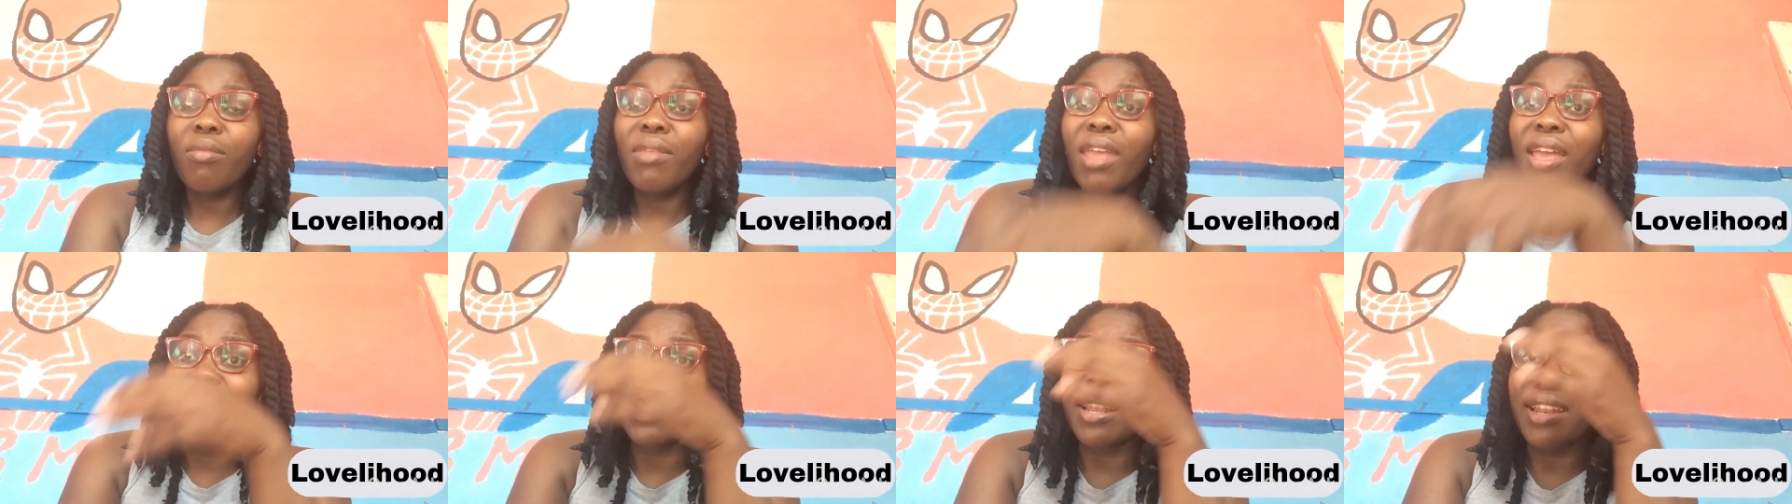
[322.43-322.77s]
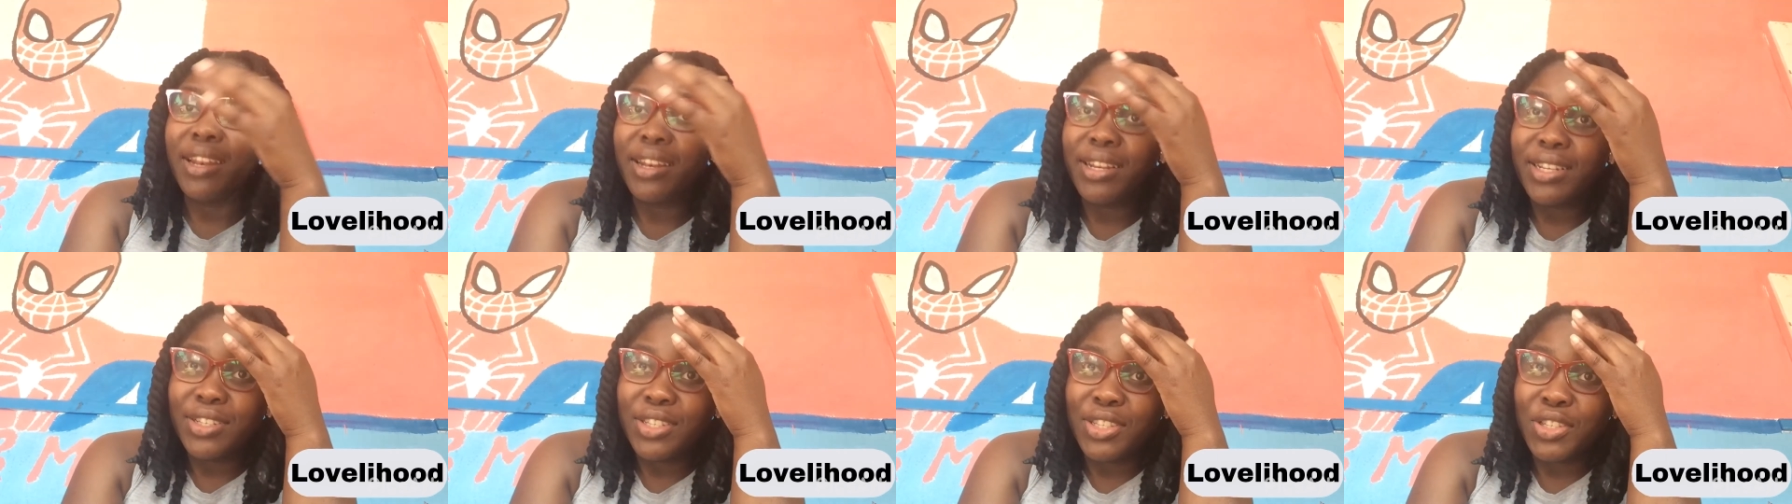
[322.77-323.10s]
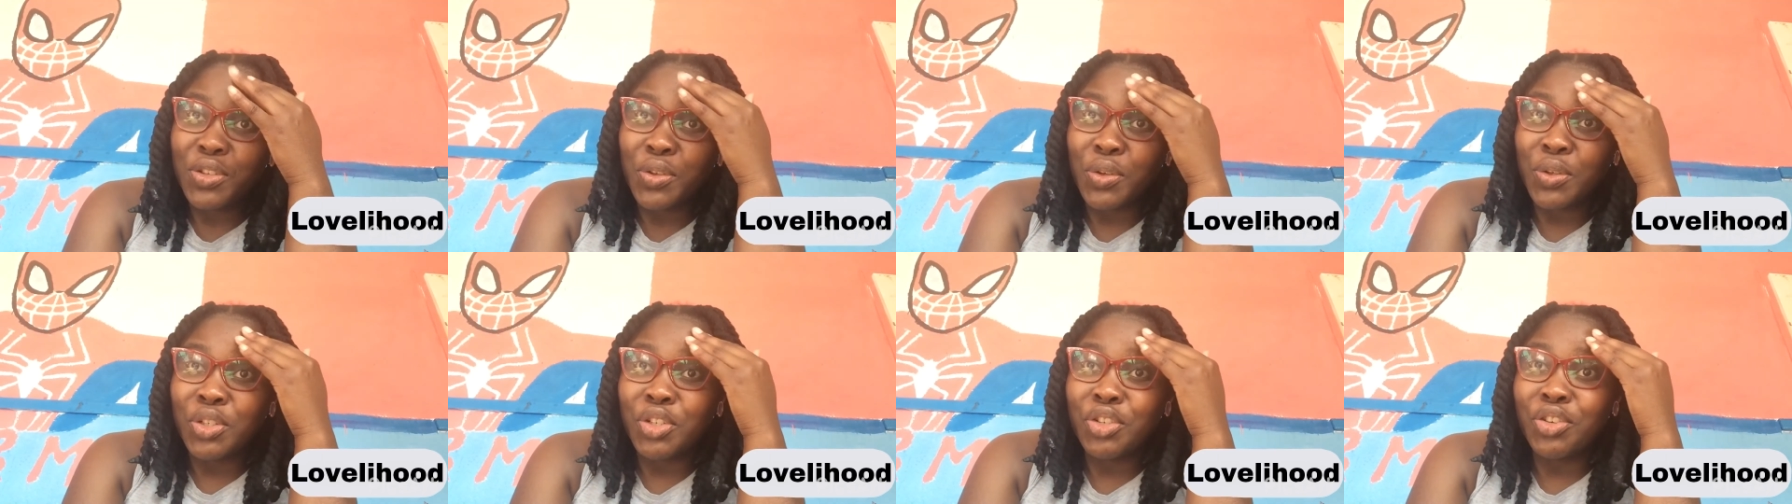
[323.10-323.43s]
And
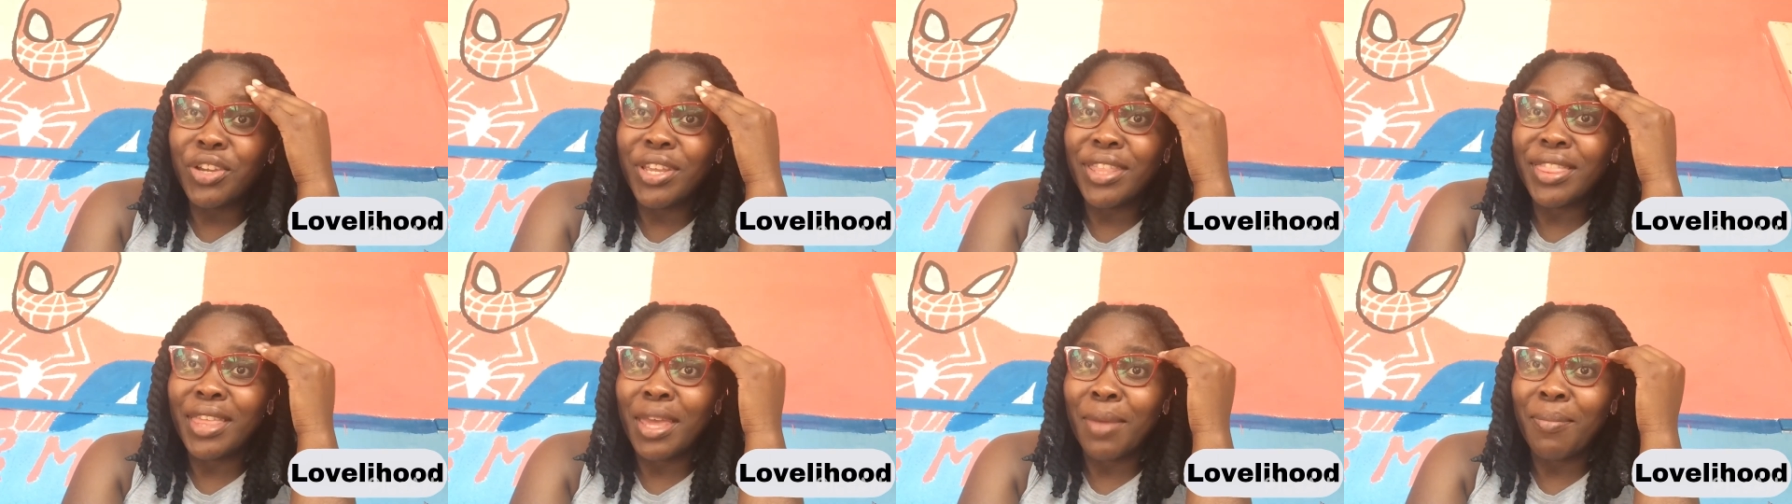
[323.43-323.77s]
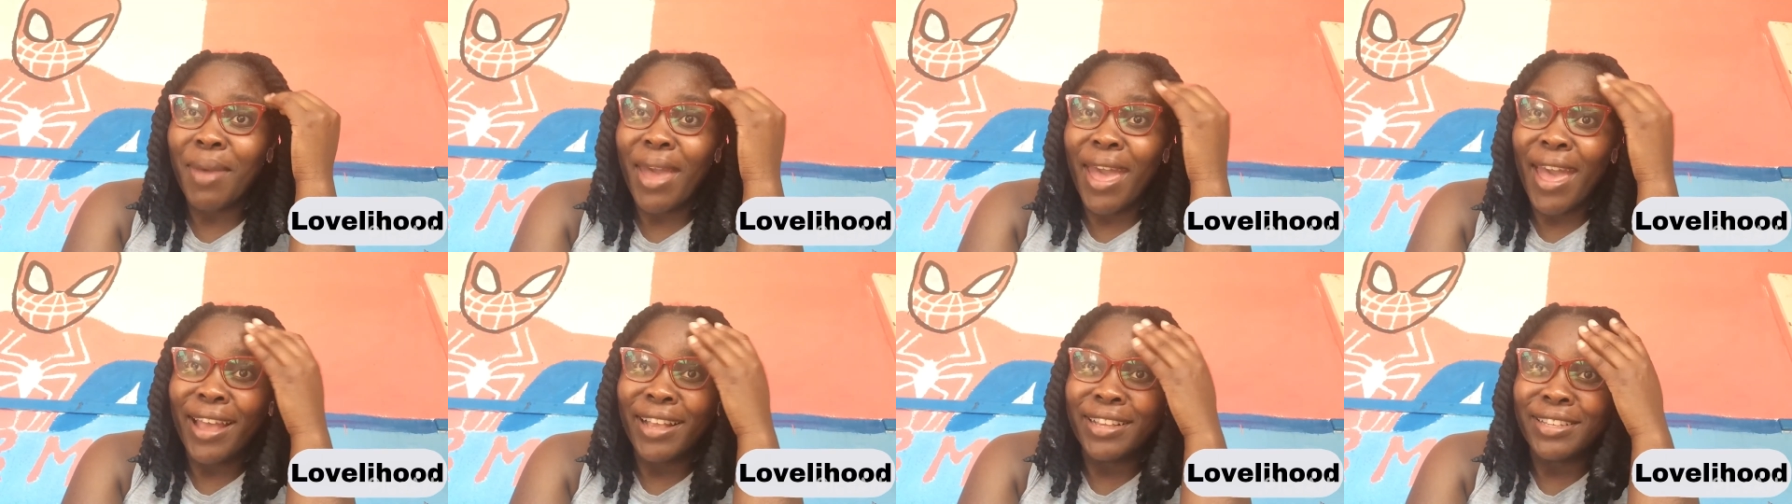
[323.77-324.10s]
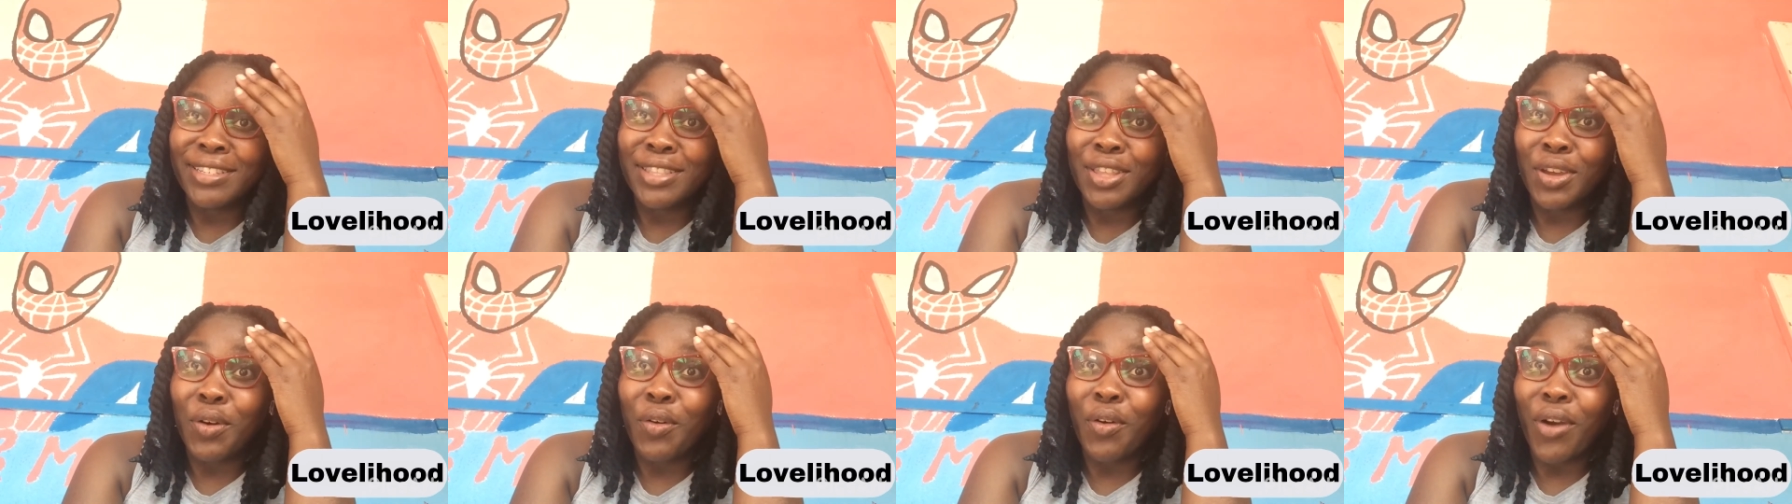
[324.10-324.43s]
so treat them as
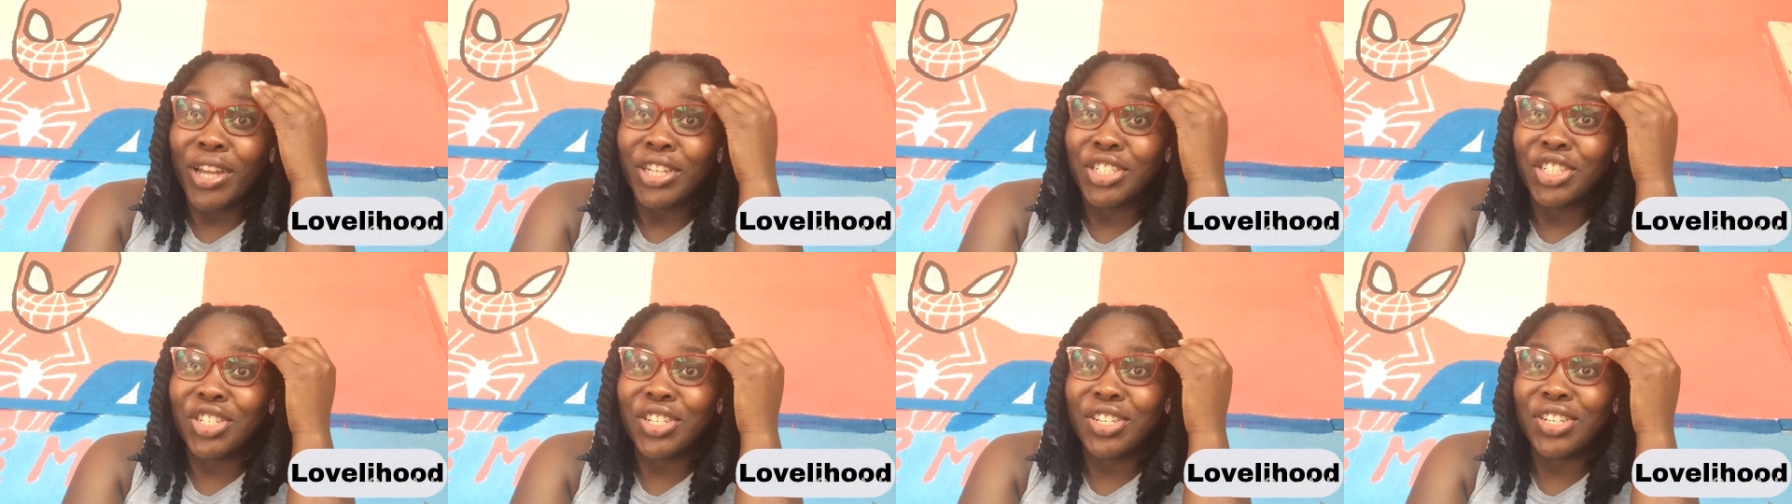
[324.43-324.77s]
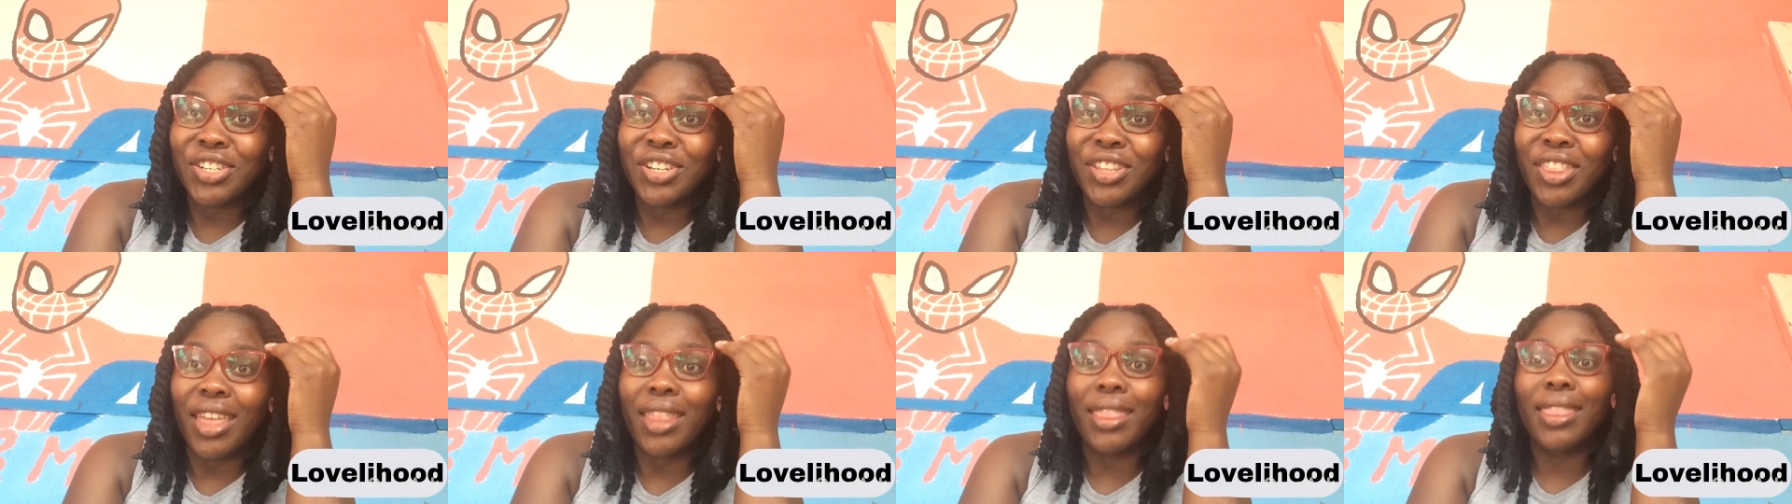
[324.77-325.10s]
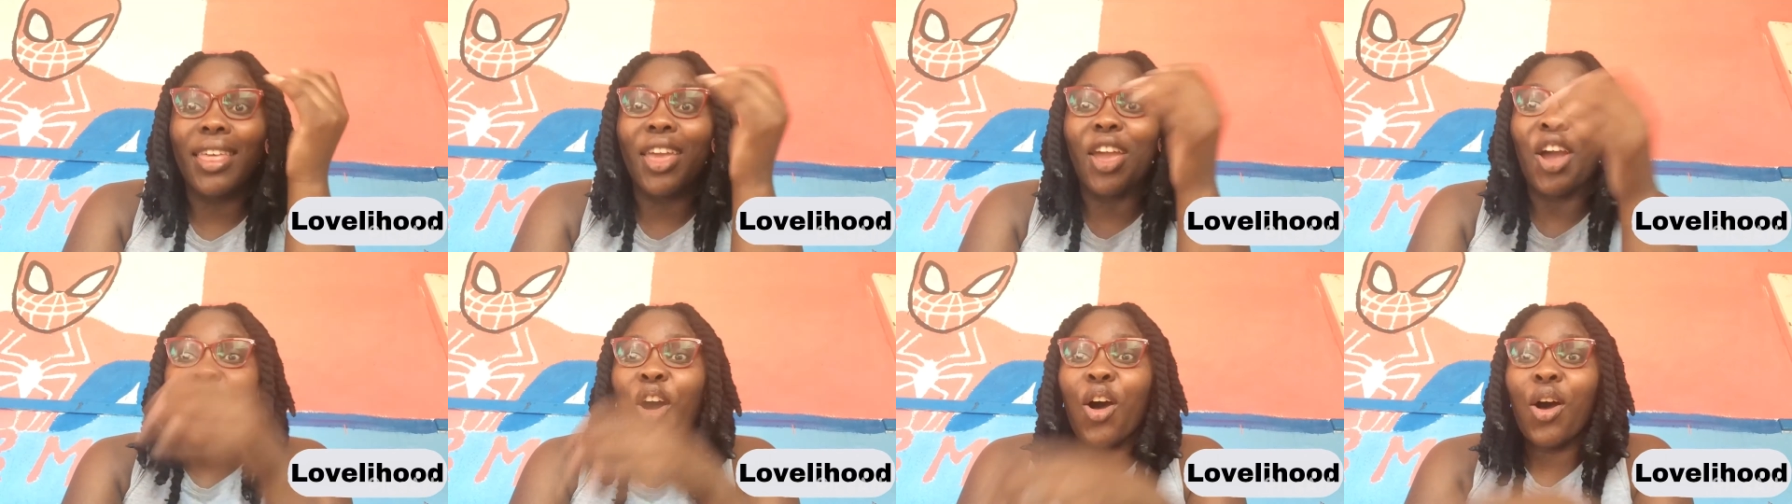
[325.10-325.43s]
the crutch that
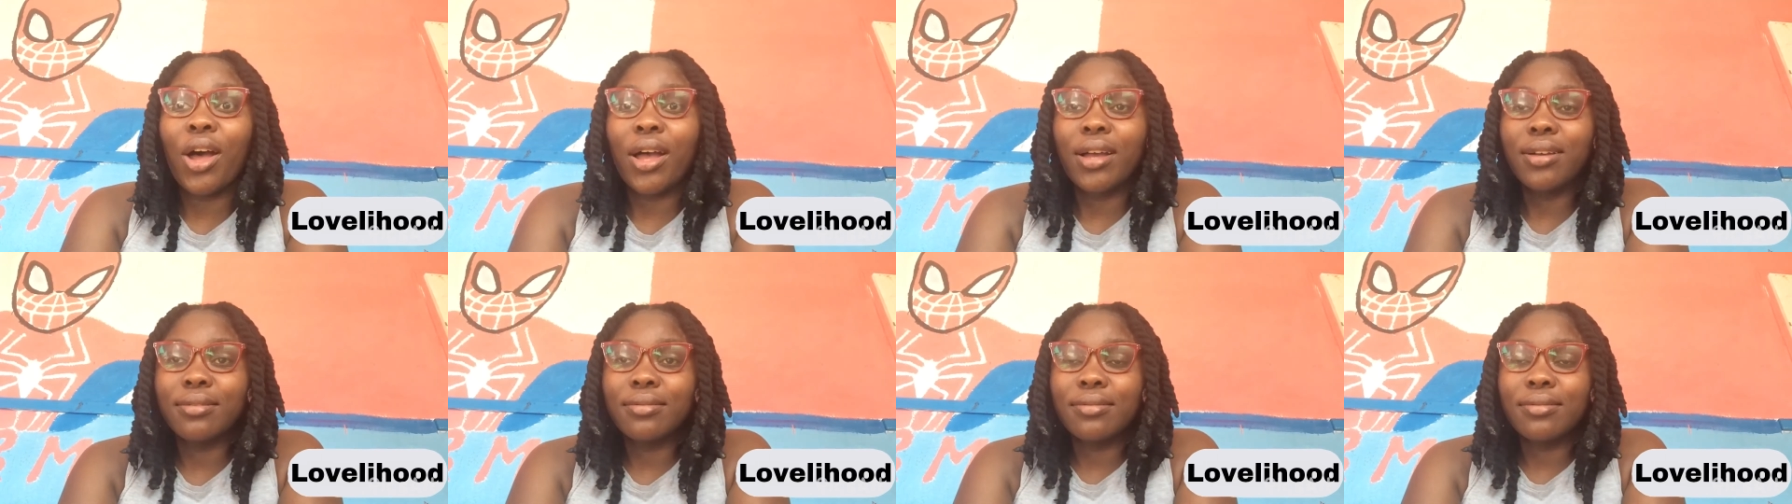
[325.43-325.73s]
they are.